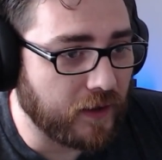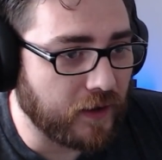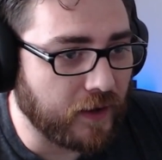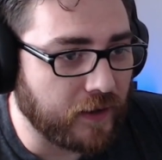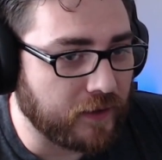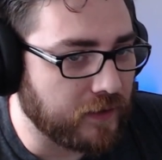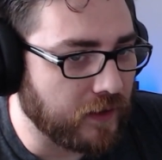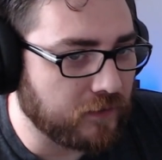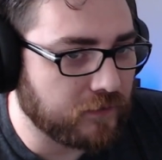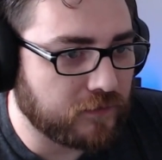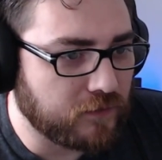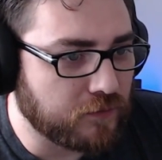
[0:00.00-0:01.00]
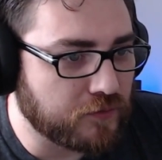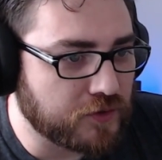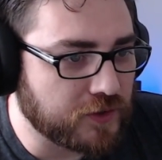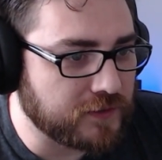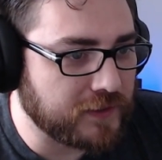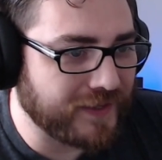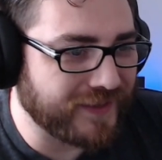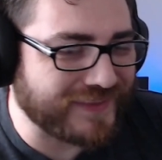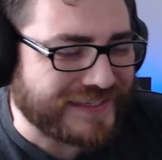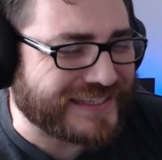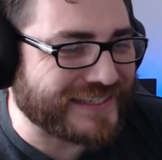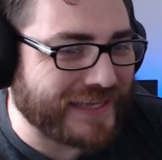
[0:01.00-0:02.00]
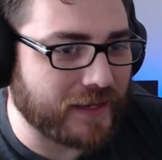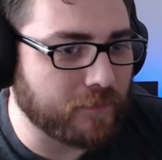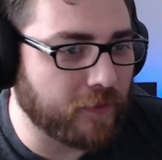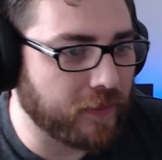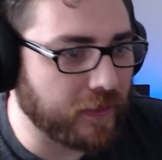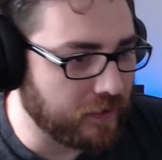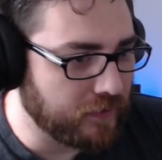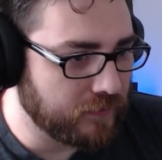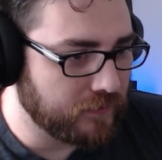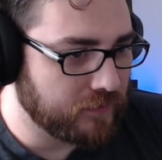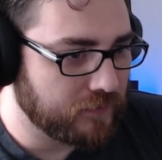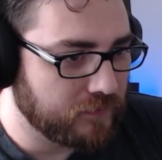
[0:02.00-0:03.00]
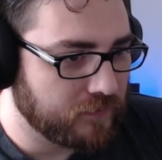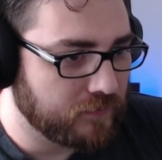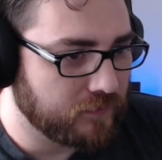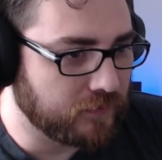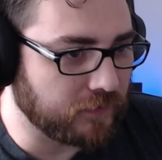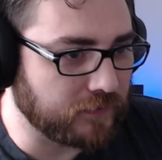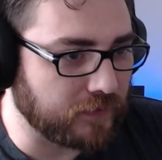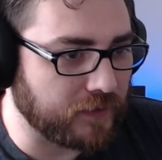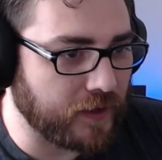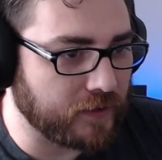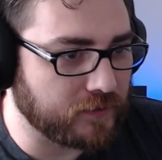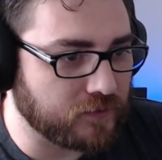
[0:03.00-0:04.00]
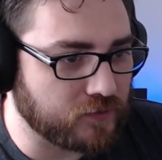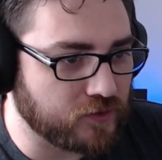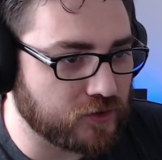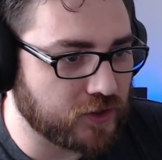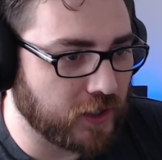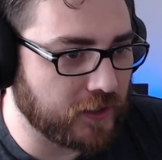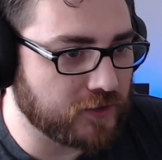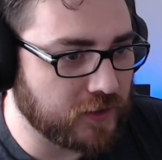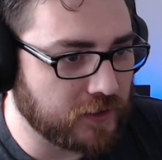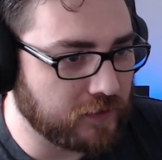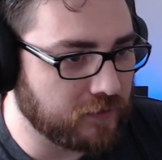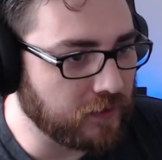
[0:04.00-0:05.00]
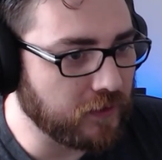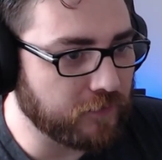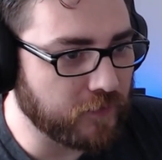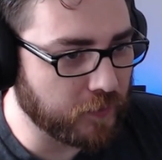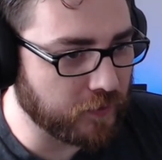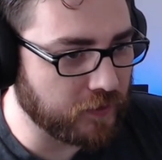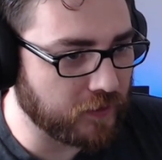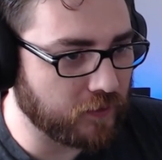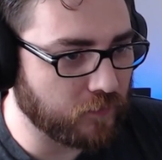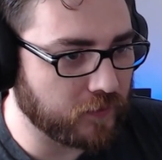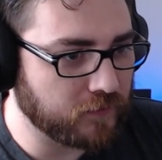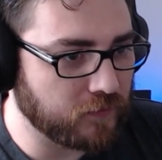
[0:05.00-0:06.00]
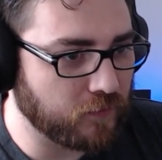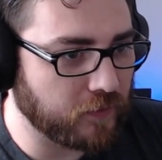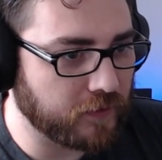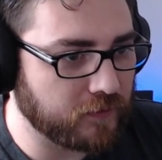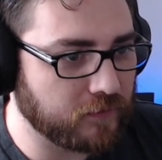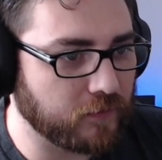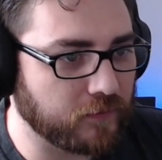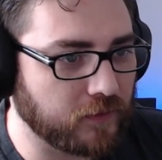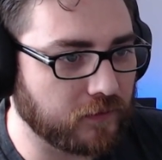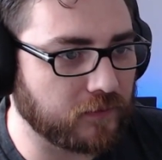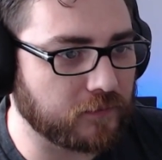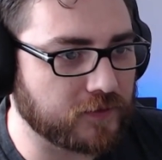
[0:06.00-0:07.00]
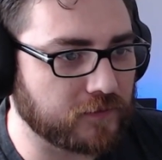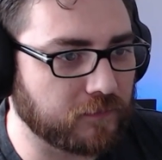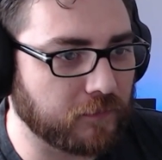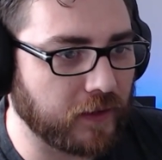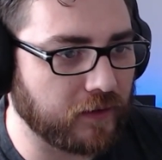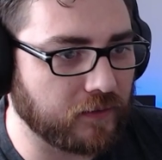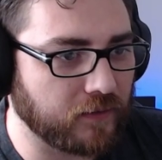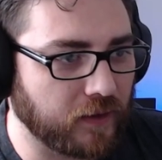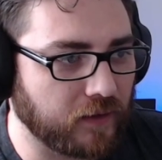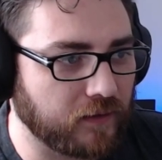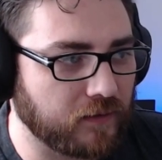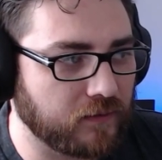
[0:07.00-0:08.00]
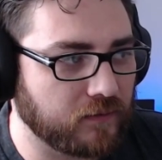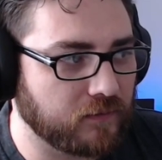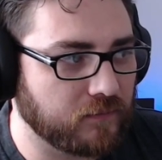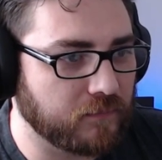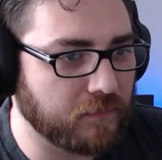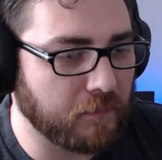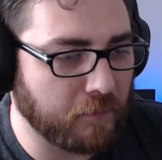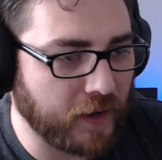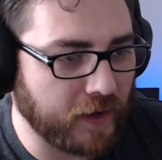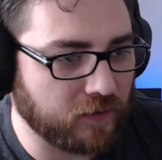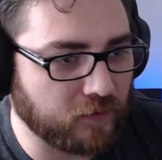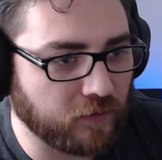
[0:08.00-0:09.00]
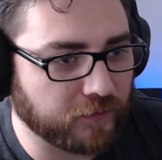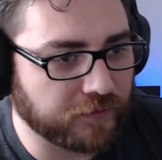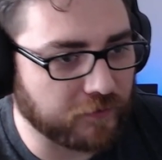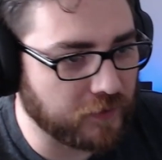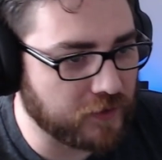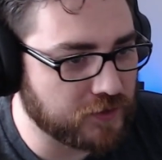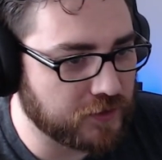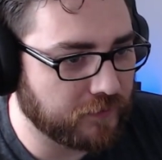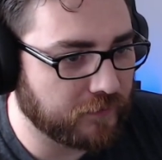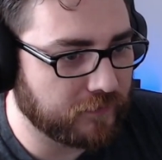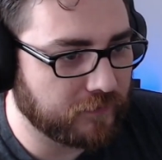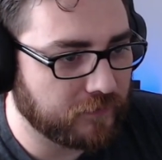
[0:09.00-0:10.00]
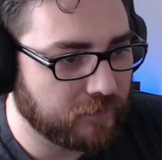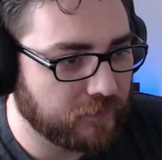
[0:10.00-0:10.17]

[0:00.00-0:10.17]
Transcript: I guess you just get the same thing? Does it not change anything if you put it on 1-to-1, or does it just make like minor alterations?